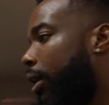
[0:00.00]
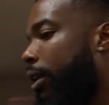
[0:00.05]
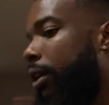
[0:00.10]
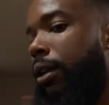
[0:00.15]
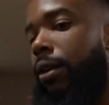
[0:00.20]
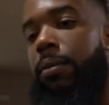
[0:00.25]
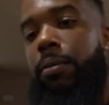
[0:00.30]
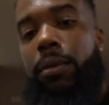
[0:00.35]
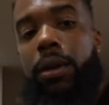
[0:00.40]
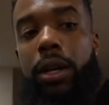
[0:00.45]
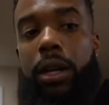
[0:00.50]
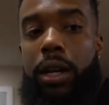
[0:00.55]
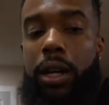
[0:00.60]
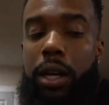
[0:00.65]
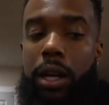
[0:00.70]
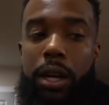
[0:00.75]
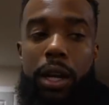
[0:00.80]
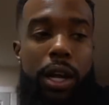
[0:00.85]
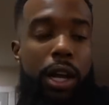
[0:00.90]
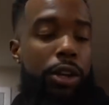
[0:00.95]
Um,
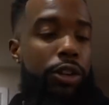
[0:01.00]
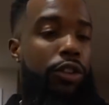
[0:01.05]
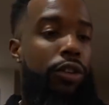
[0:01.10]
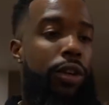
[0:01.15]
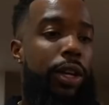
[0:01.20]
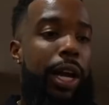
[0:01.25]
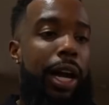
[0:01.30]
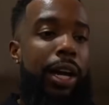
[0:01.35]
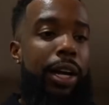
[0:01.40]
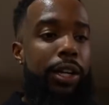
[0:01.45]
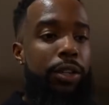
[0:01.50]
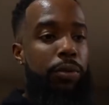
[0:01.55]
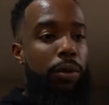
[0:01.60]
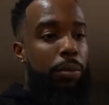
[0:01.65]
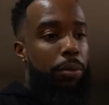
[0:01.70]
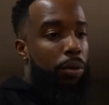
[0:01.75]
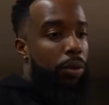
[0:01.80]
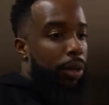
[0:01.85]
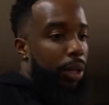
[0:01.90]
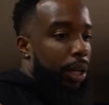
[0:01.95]
show you guys what
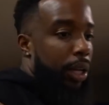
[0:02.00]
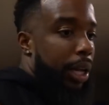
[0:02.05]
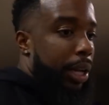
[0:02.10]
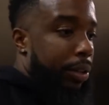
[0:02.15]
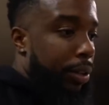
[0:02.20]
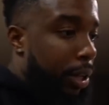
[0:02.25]
I'm gonna eat after